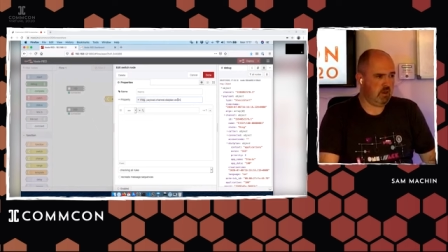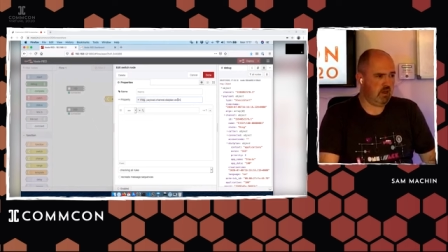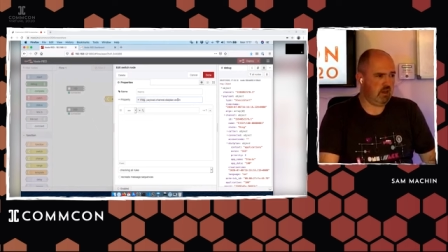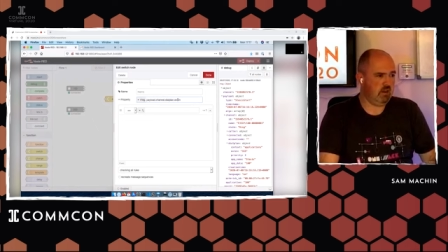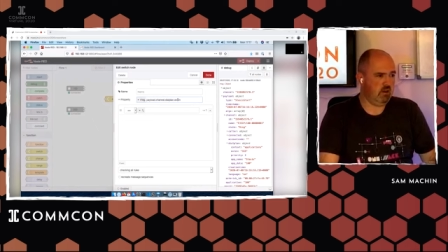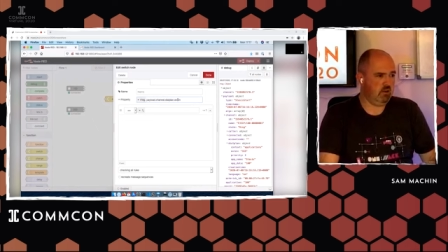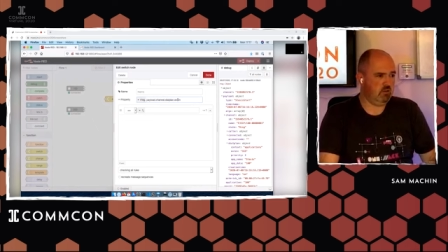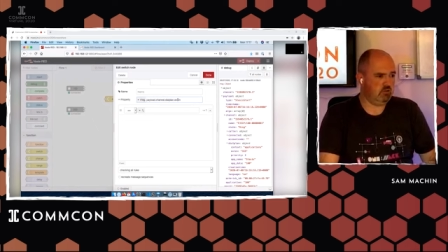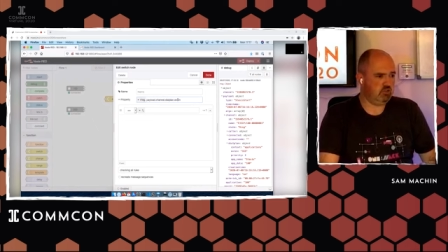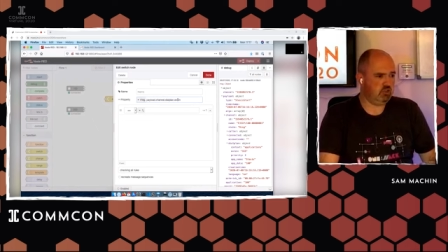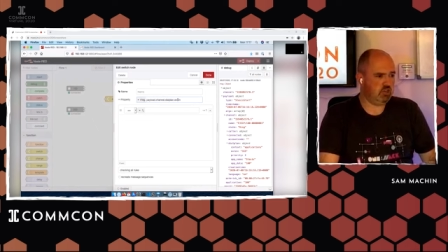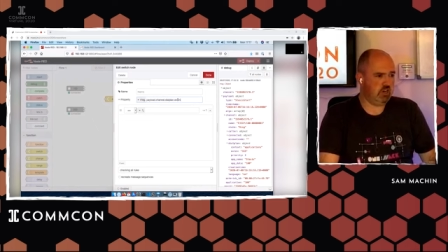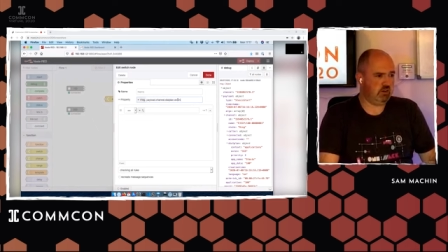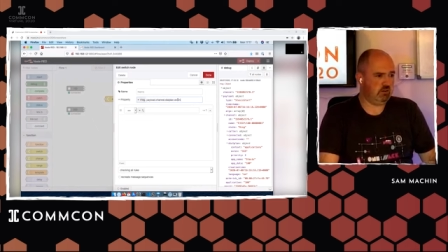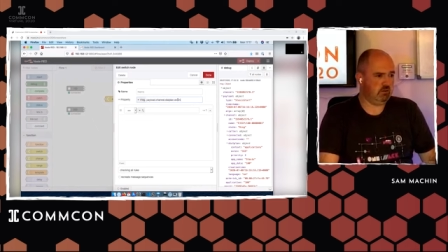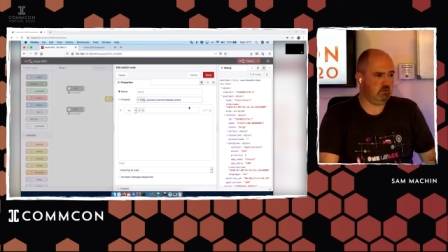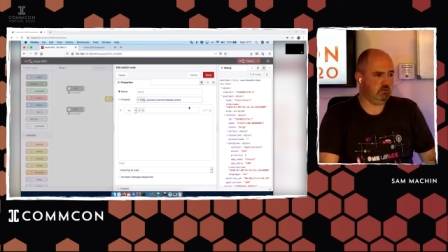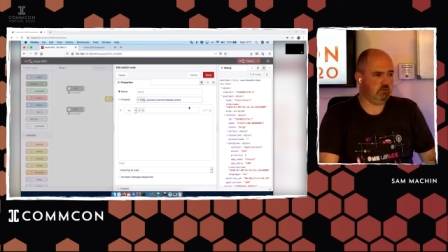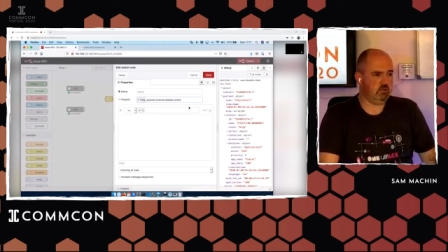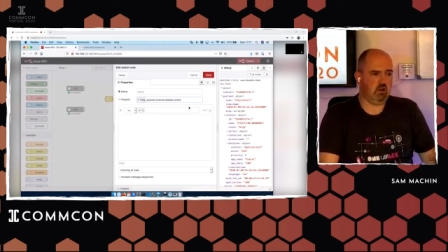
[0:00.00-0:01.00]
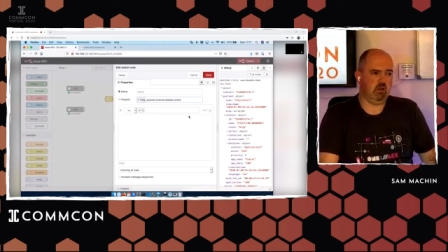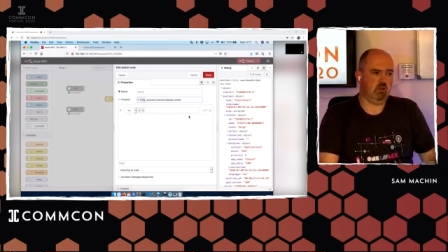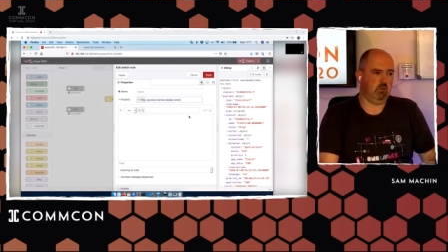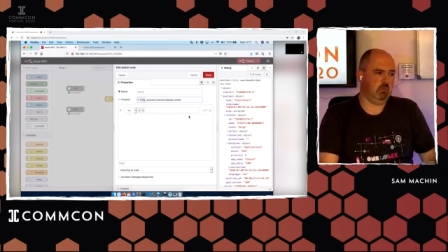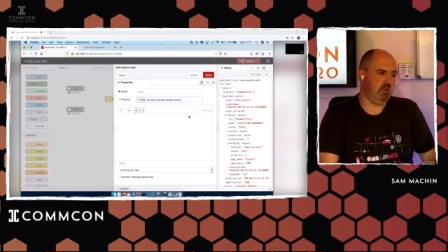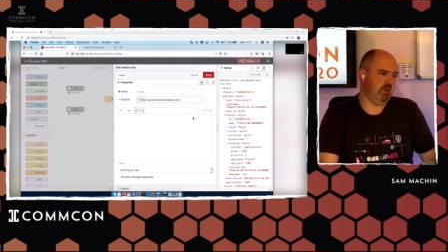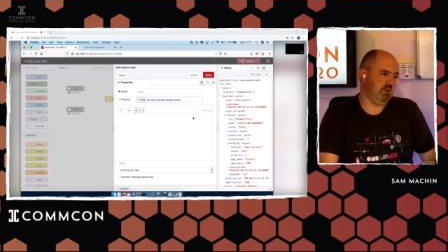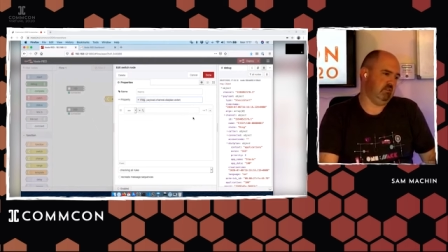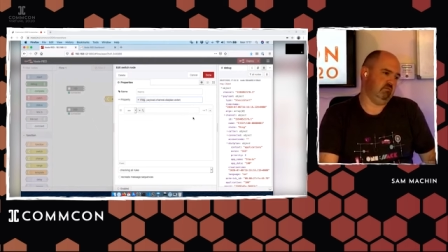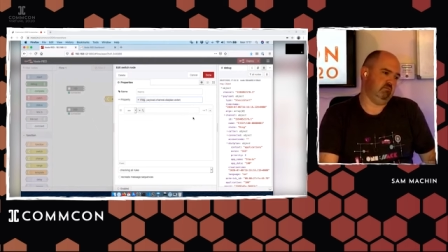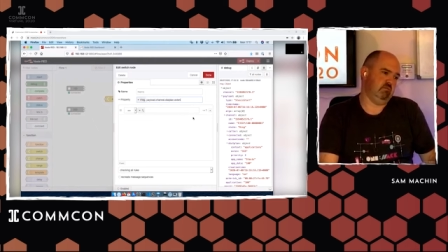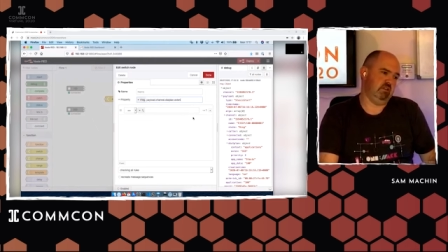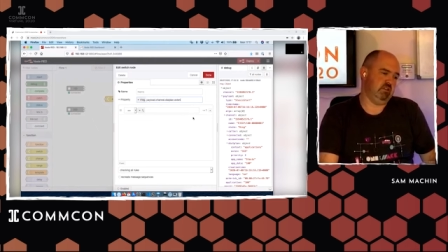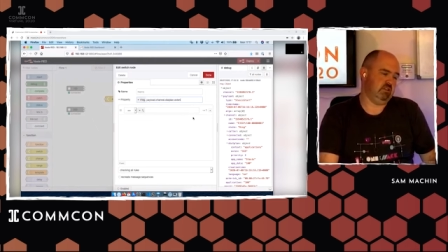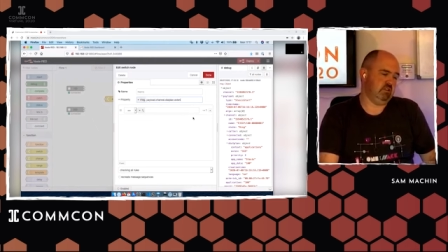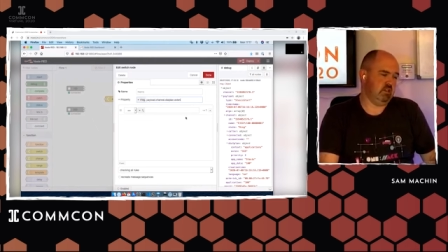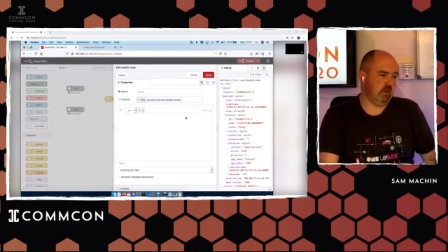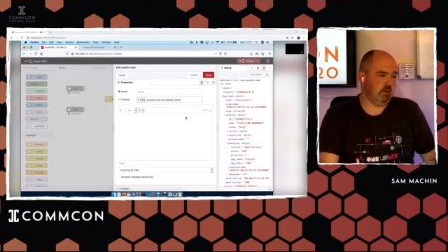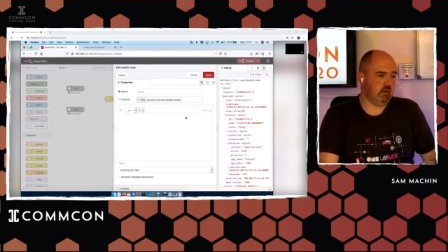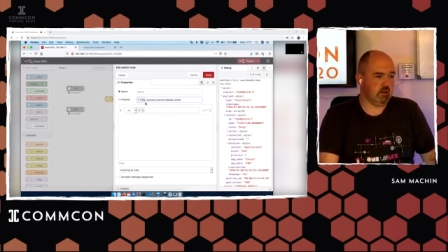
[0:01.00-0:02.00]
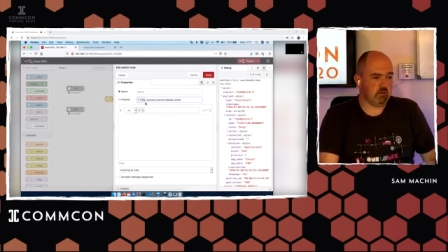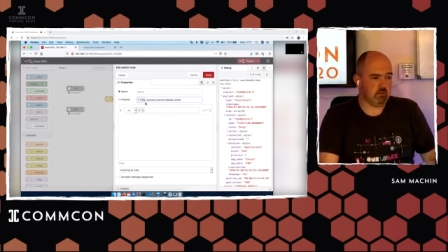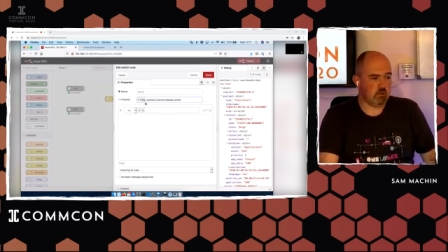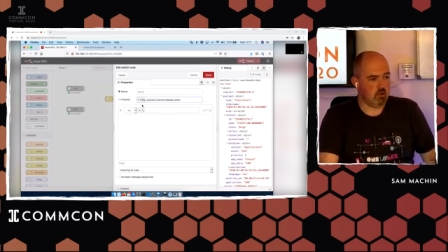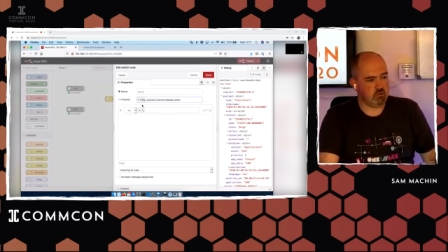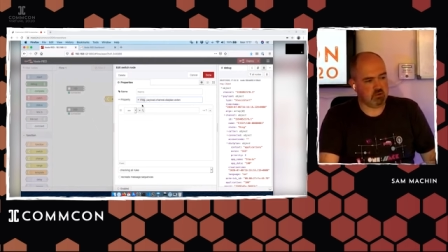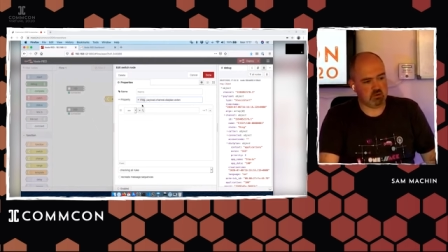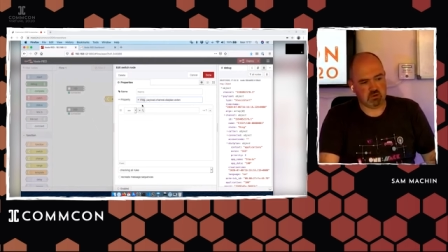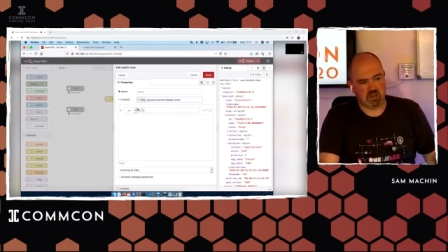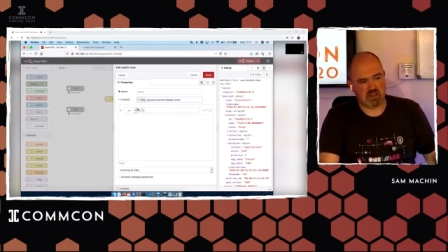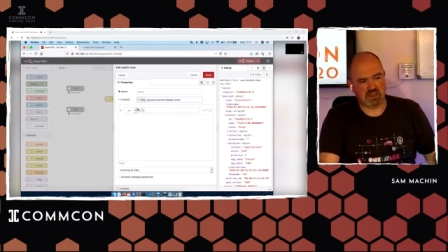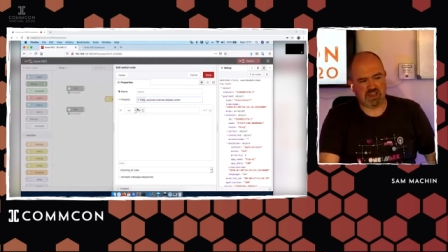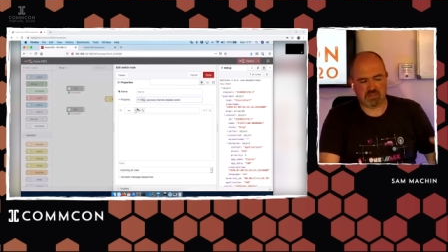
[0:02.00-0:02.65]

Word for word: payload channel dial plan extend at the moment.